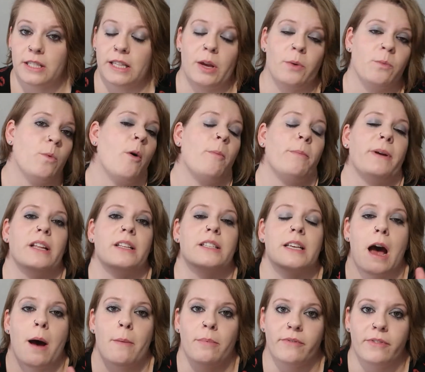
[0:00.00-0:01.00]
They won't be on
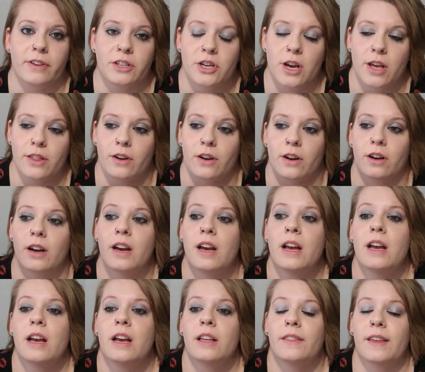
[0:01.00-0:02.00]
top of each other.
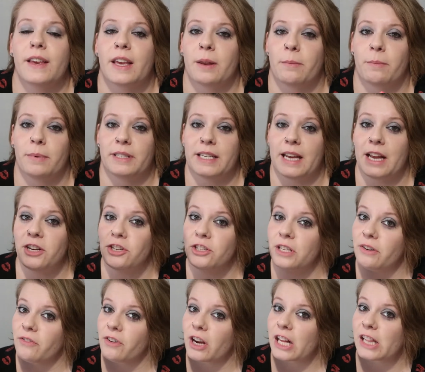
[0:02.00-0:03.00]
They can
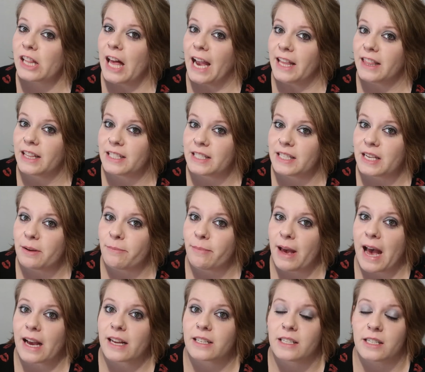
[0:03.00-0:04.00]
potentially recline the seat
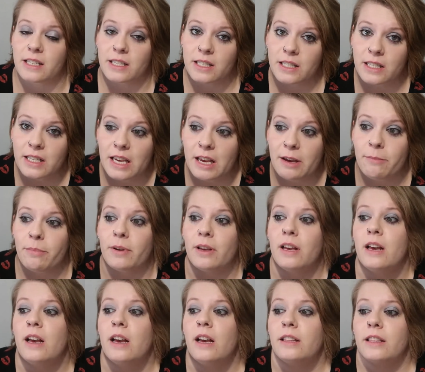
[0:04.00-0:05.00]
back to sleep.
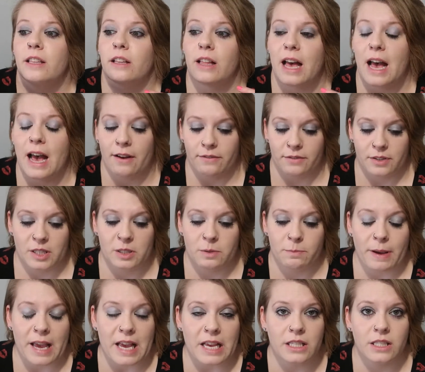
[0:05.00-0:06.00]
They'll have
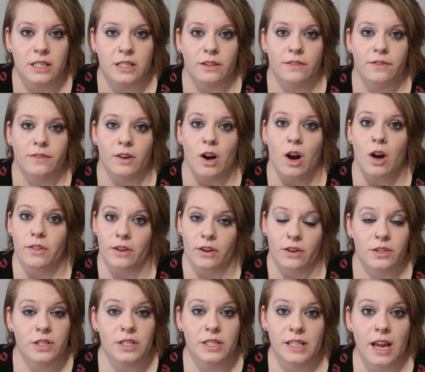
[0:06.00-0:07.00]
space for all
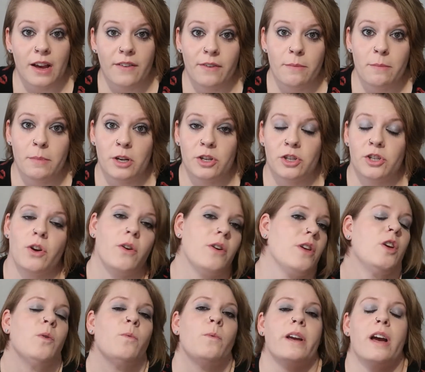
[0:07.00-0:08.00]
their stuff I'm gonna show
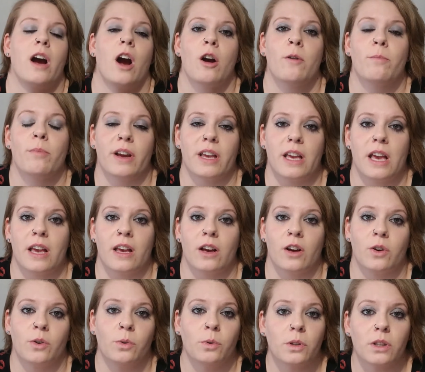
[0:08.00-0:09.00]
you. We are bringing a
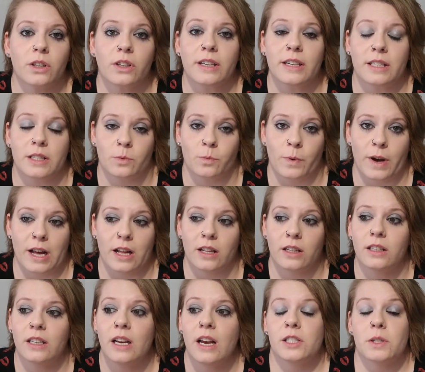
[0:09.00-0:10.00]
cooler as
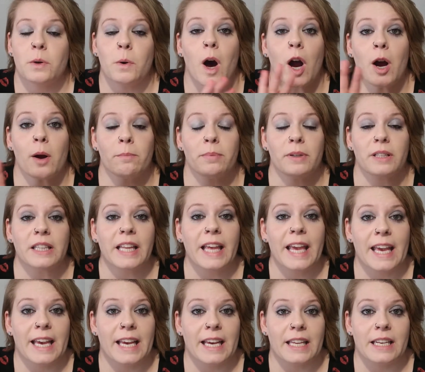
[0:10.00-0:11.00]
well. So our
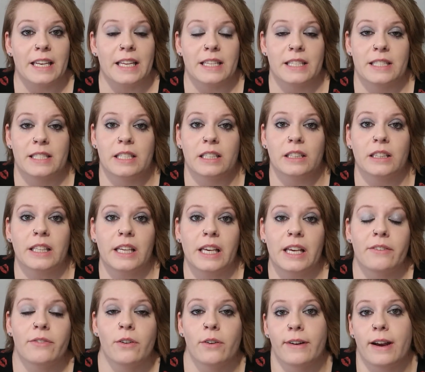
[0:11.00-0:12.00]
plan is to
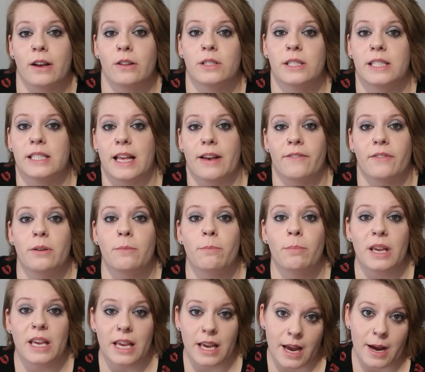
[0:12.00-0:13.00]
leave around 7
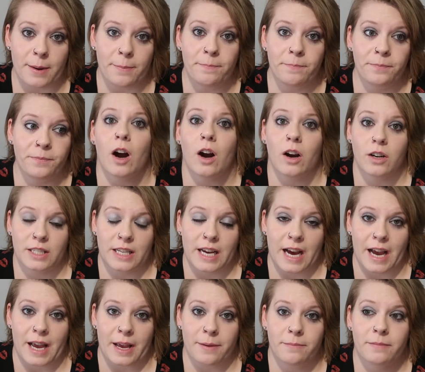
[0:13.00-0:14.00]
p.m. our
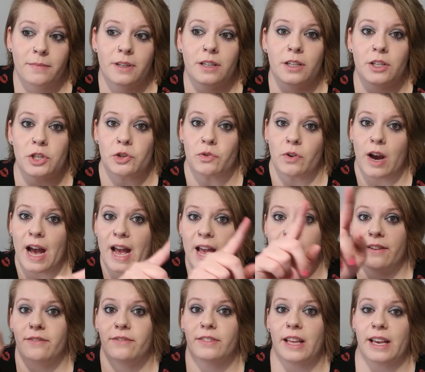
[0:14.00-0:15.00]
time,
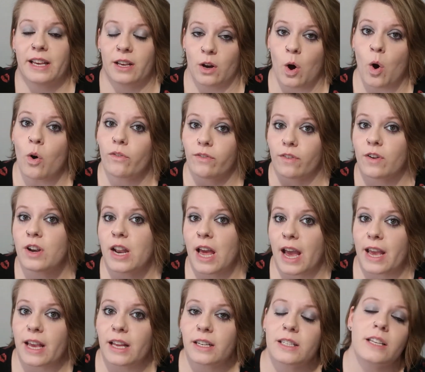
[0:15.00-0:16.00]
drive like
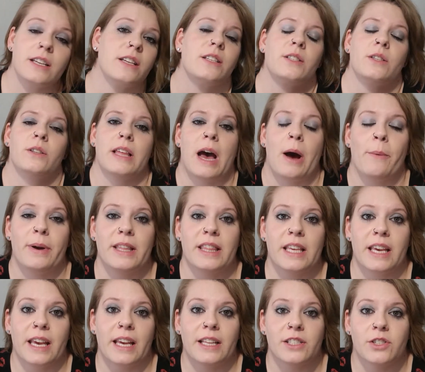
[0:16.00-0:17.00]
overnight, so that way
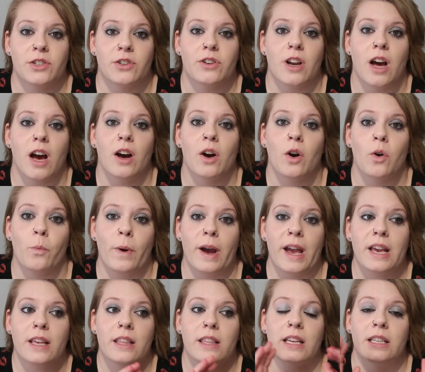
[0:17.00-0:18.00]
the kids are not
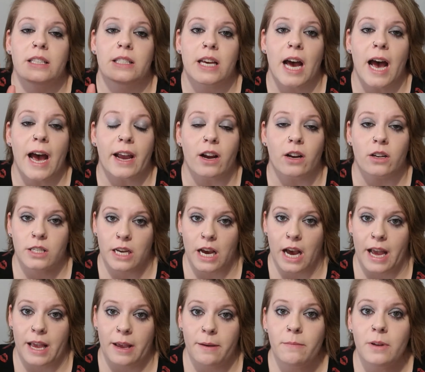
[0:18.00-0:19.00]
awake the entire
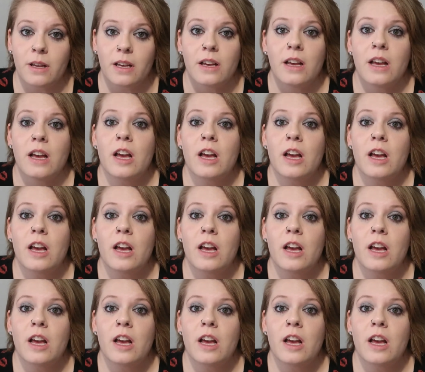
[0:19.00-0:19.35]
time.